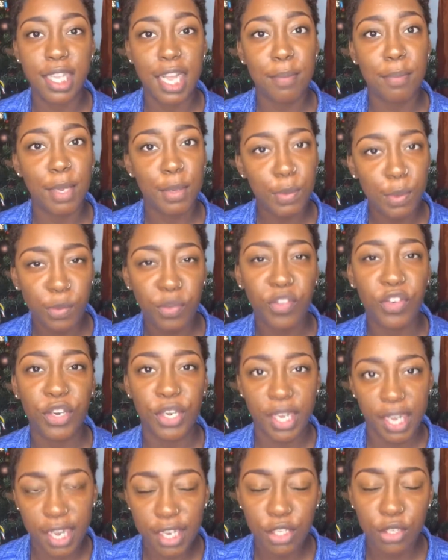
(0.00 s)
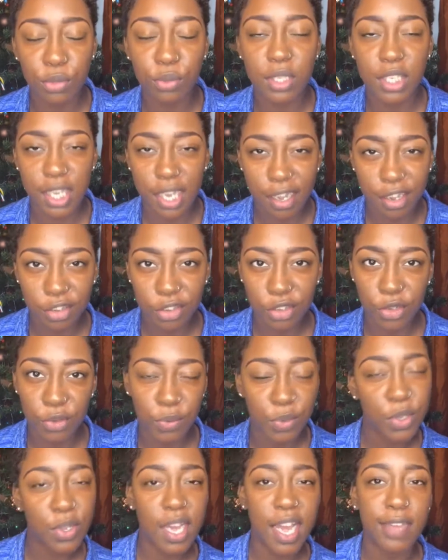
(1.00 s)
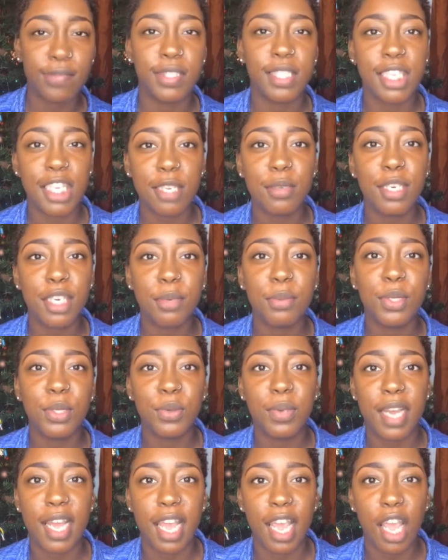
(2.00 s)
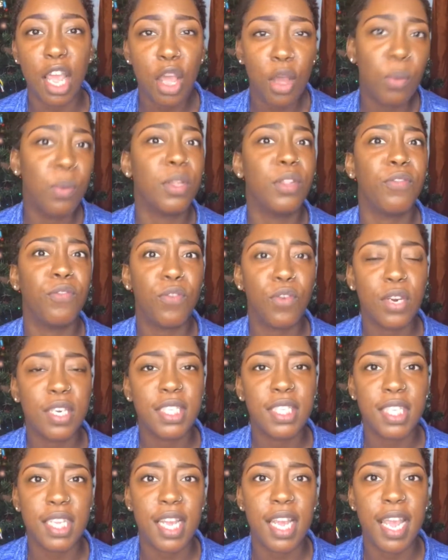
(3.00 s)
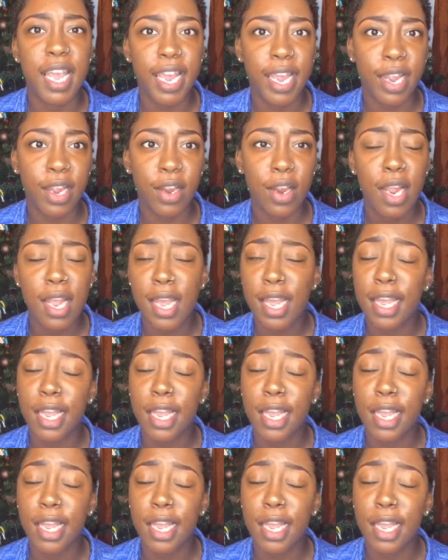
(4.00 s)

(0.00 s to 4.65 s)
that people forget to tell you when you have a TWA with 4C hair.